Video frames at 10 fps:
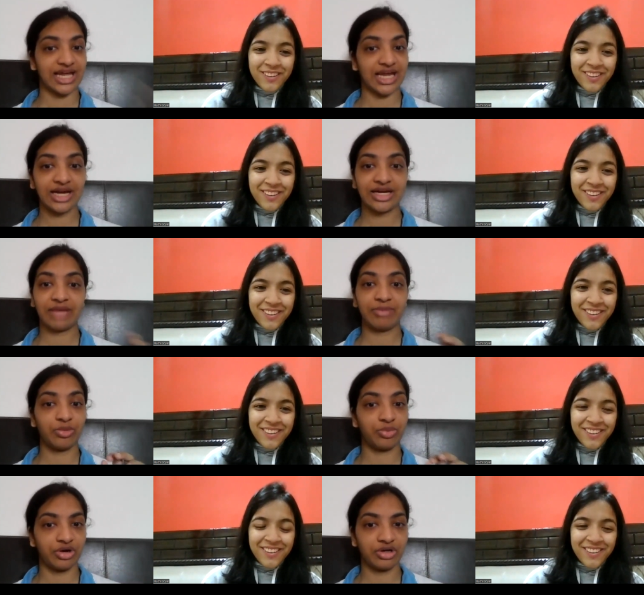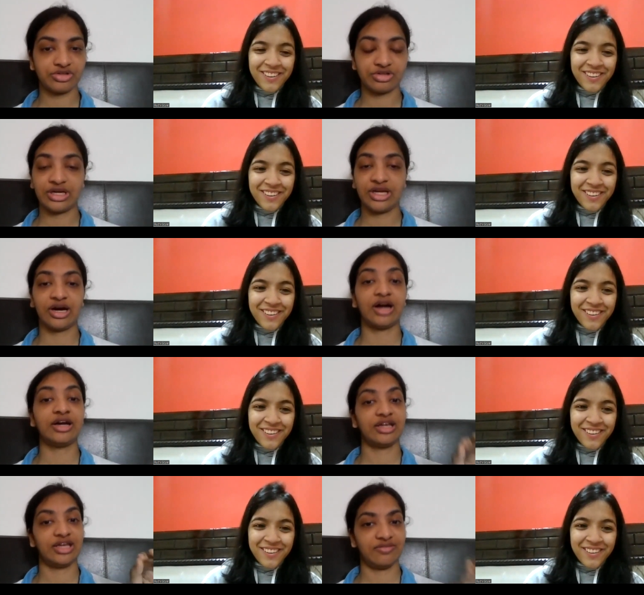Speaker 1: Second time I worked really
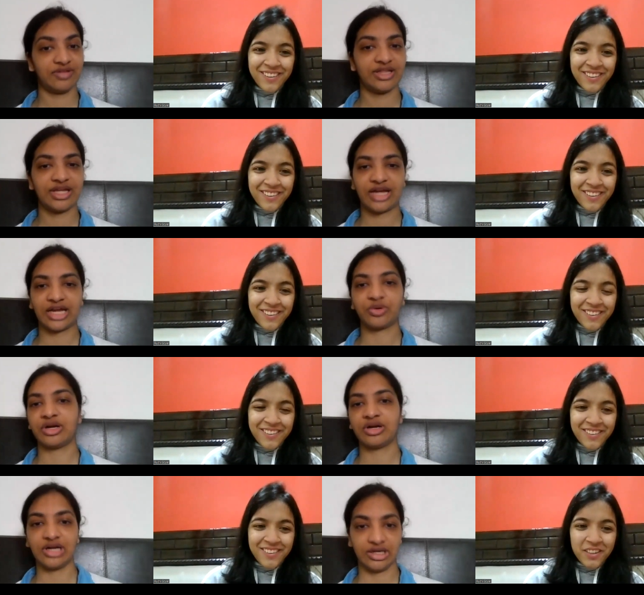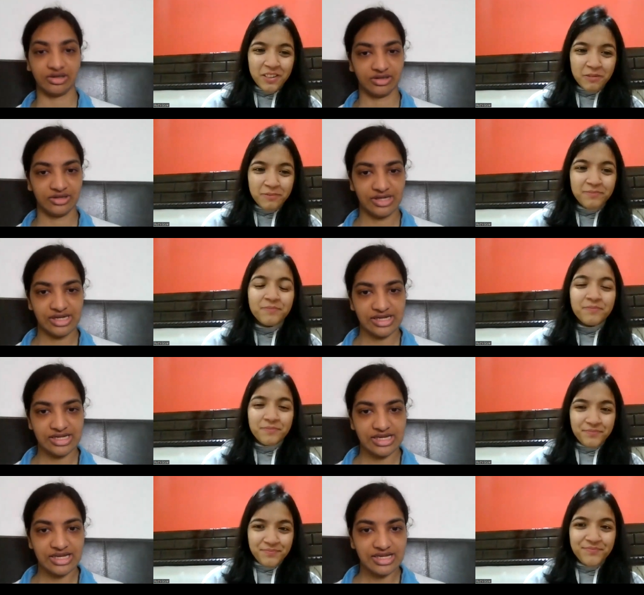hard. Even then I couldn't clear.
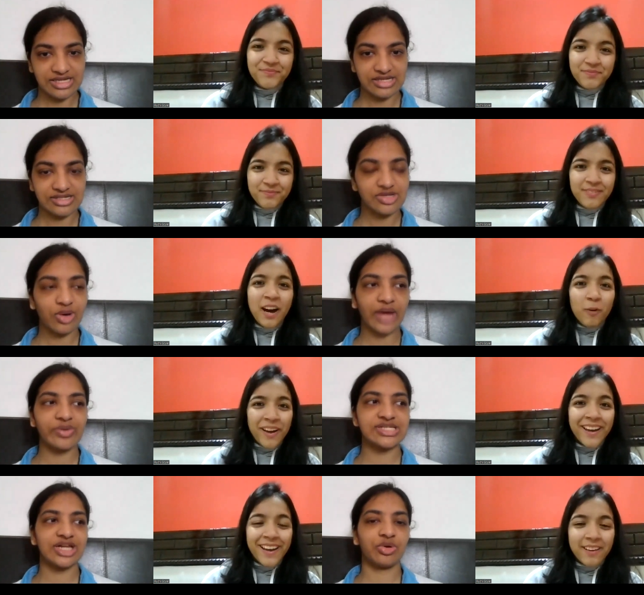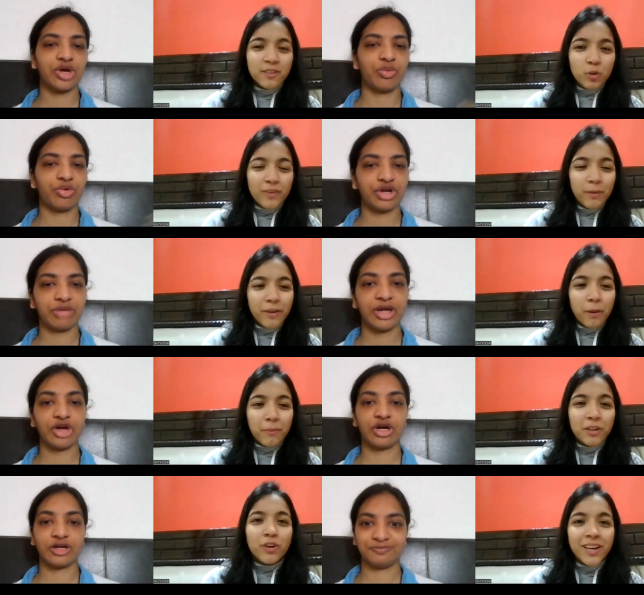Now so I, I was like, okay, will
Speaker 2: be
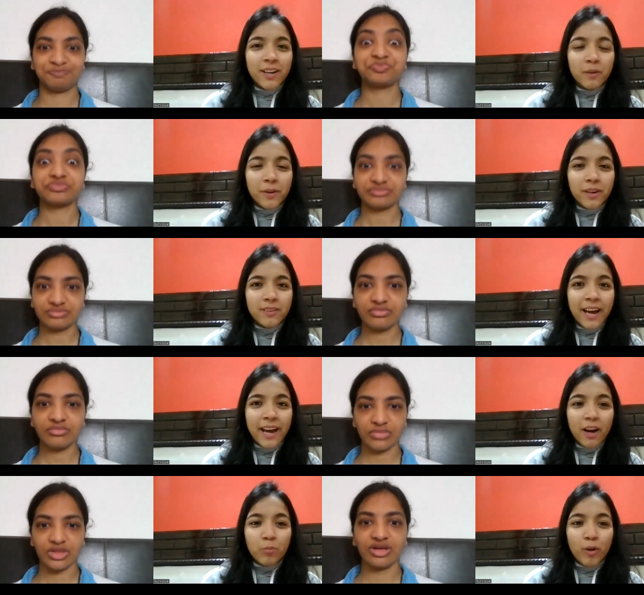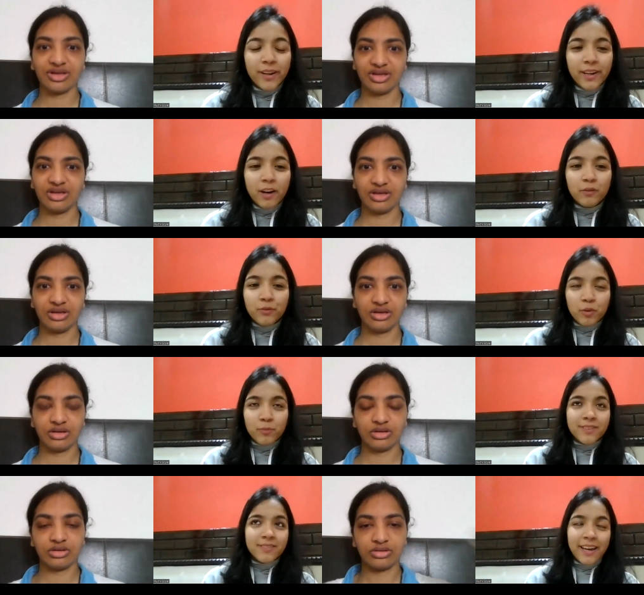able to clear because I have pointed out few
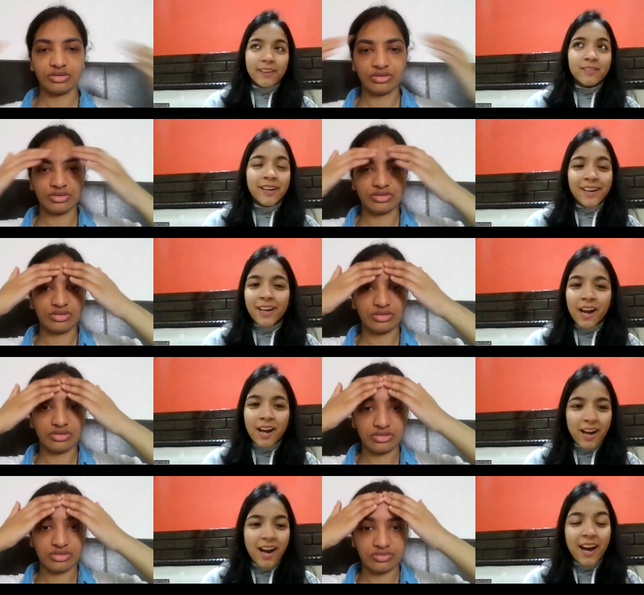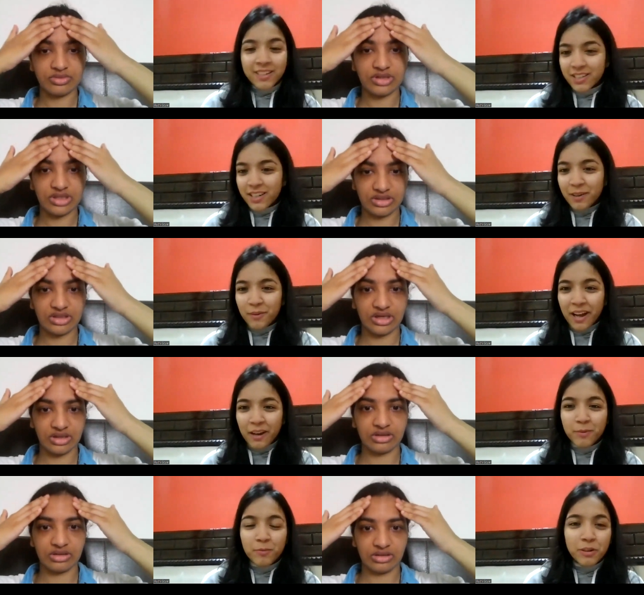mistakes that I can, actually
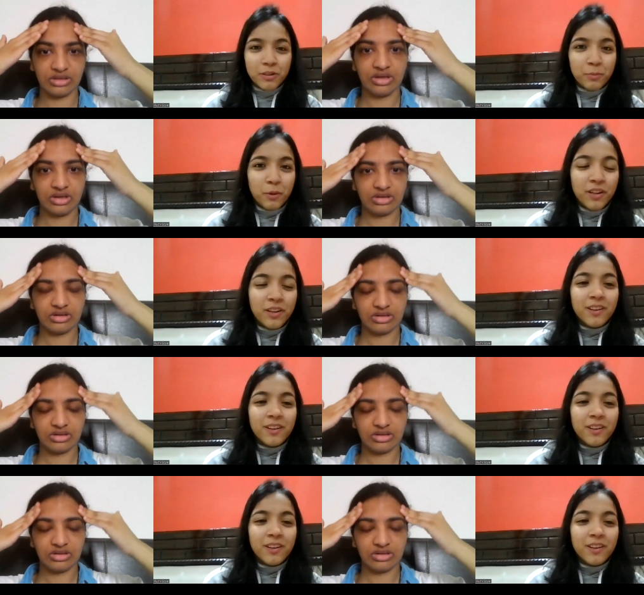can be worked upon